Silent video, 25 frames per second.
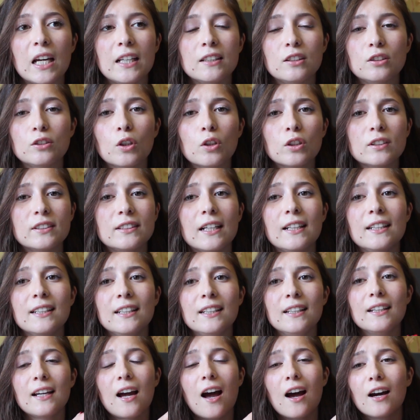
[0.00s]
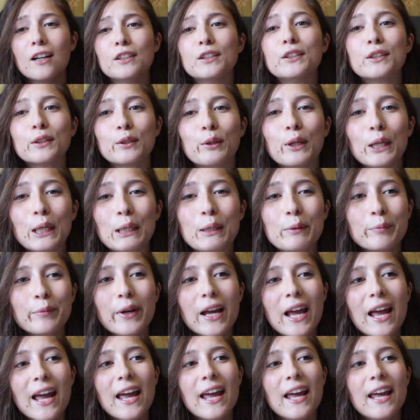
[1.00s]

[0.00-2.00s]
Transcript: I saw selling ice cream,